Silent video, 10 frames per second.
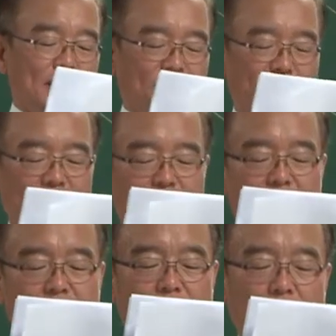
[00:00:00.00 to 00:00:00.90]
as a
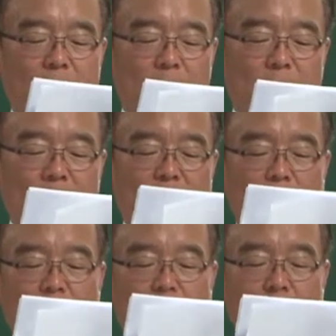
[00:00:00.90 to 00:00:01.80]
result,
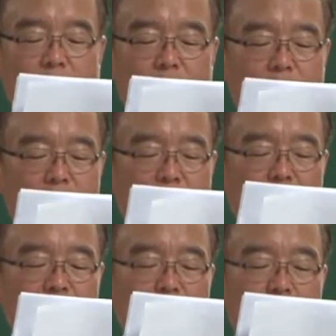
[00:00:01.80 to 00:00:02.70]
demand, so
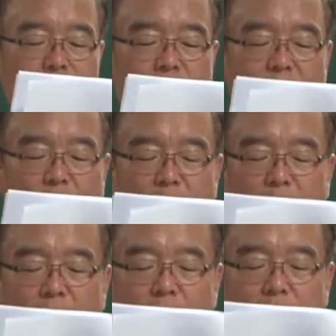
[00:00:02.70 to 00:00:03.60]
exposed
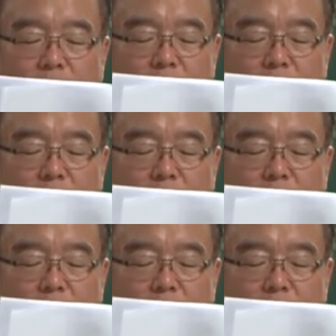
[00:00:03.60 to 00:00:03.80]
demand,